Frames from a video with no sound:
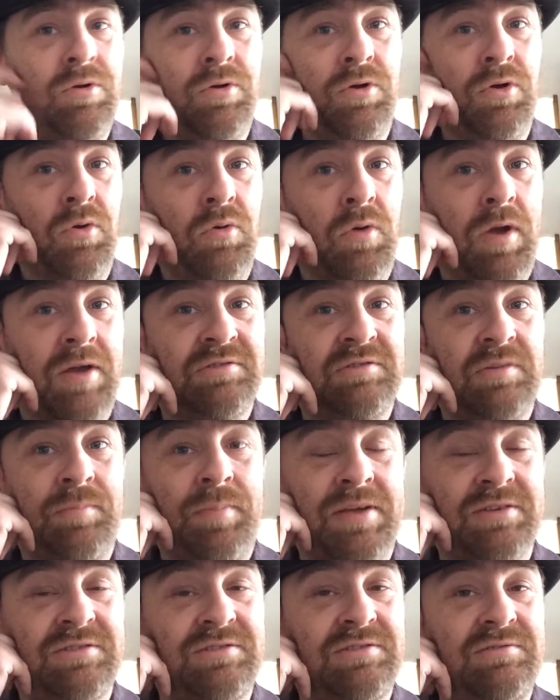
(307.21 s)
who has the
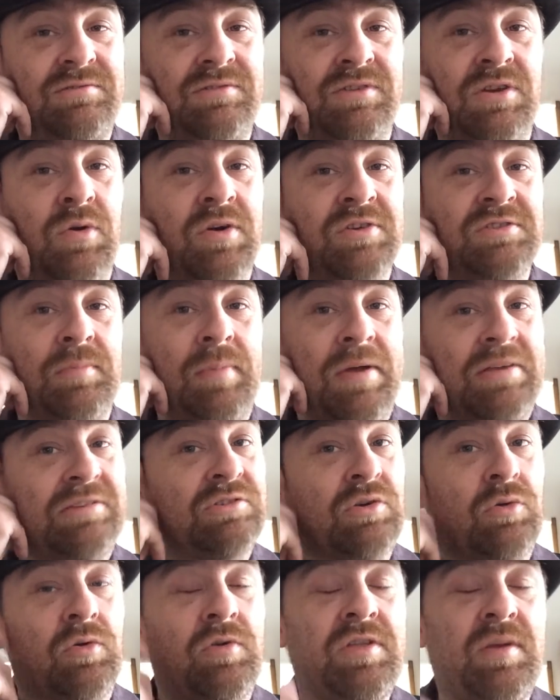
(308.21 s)
best
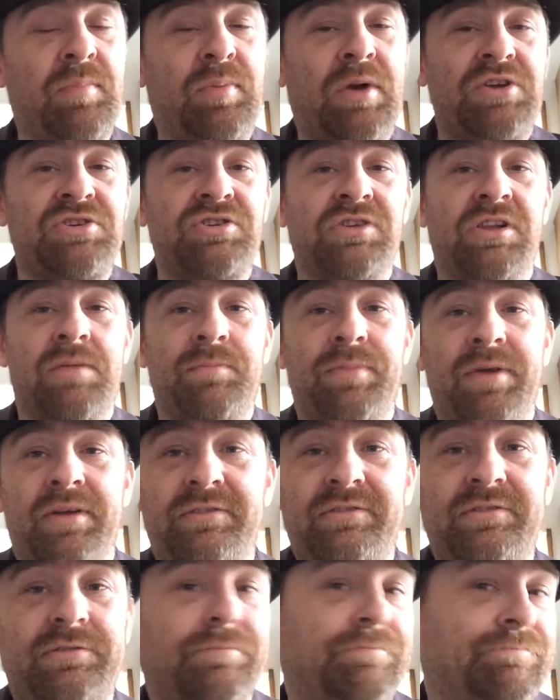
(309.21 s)
score in the oppression
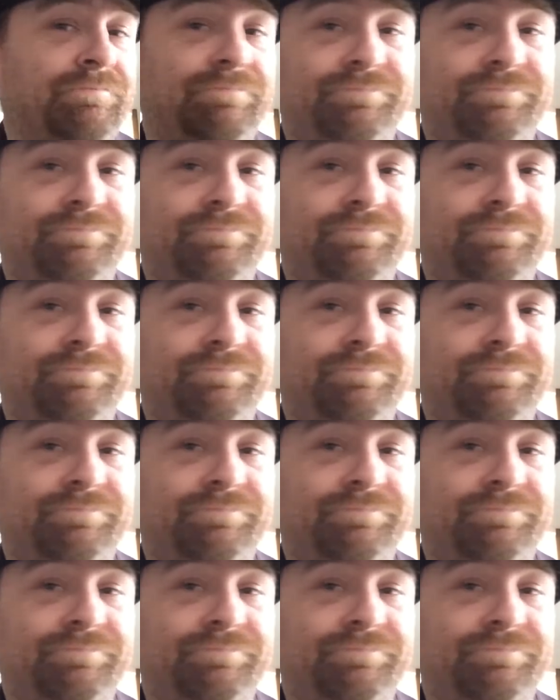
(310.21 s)
Olympics.